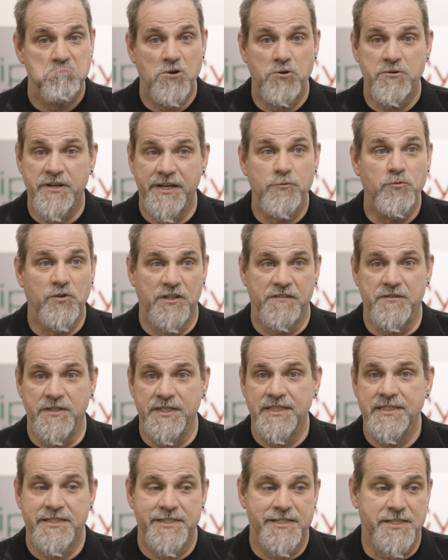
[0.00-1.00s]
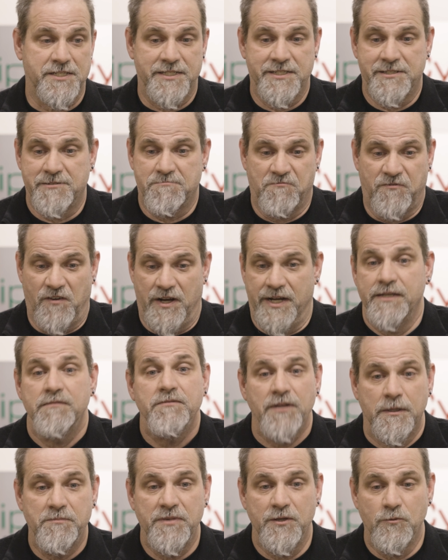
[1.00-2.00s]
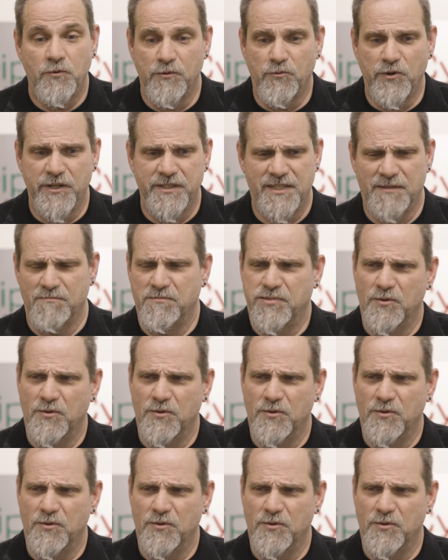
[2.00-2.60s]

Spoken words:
Okay, well, if it is, that's fine. That'd be one way to tell.